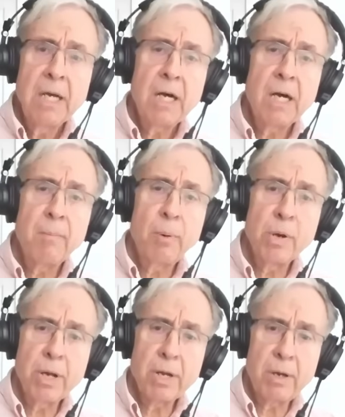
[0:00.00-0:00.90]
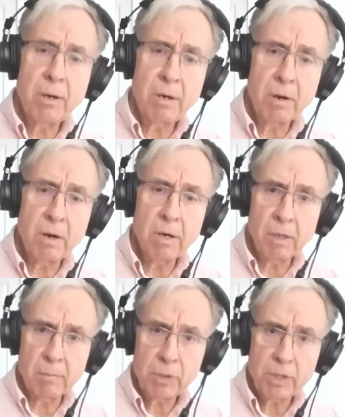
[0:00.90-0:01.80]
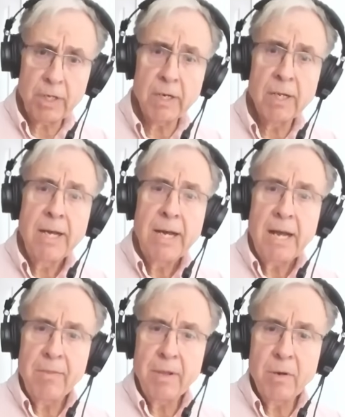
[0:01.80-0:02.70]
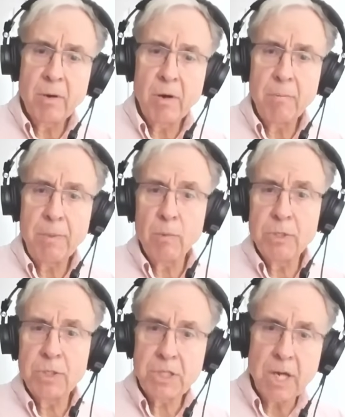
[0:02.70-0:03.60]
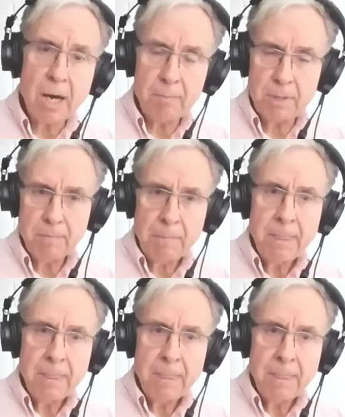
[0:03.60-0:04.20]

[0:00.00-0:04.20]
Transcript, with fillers: uh, put on a heart-lung machine, and then her heartbeat was stopped.